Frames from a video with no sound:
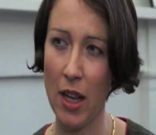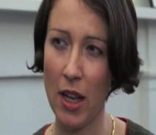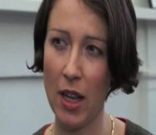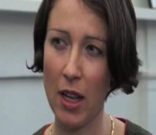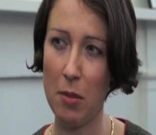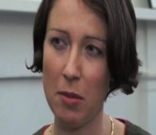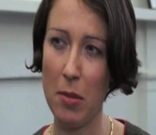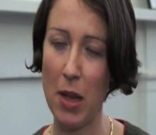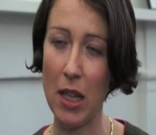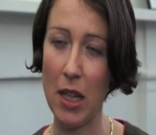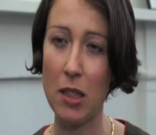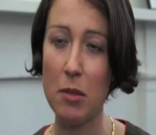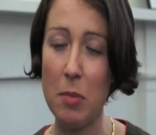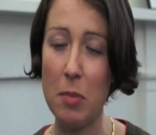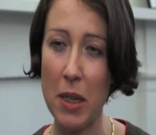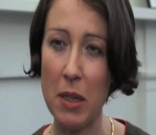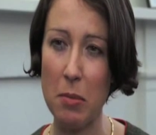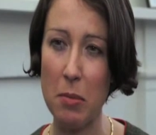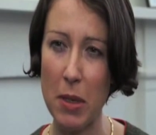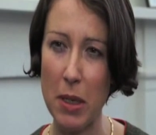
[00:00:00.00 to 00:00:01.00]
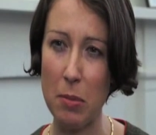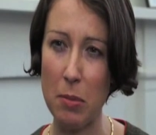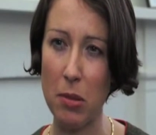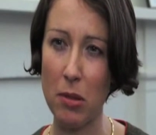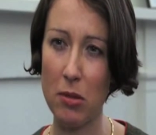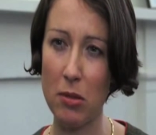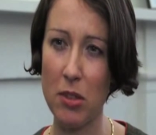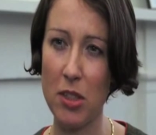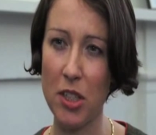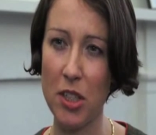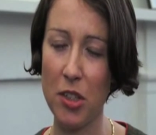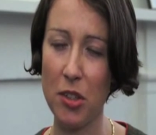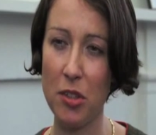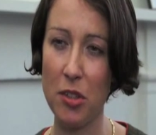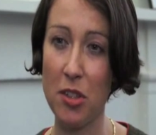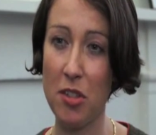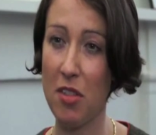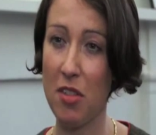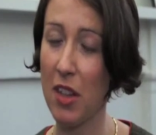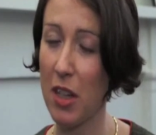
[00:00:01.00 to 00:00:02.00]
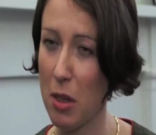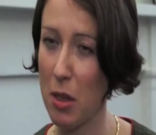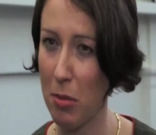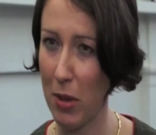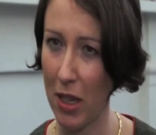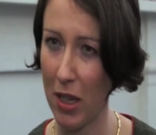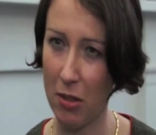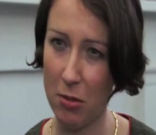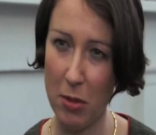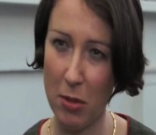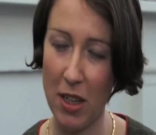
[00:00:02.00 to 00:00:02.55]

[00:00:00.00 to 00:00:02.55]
helping people to think about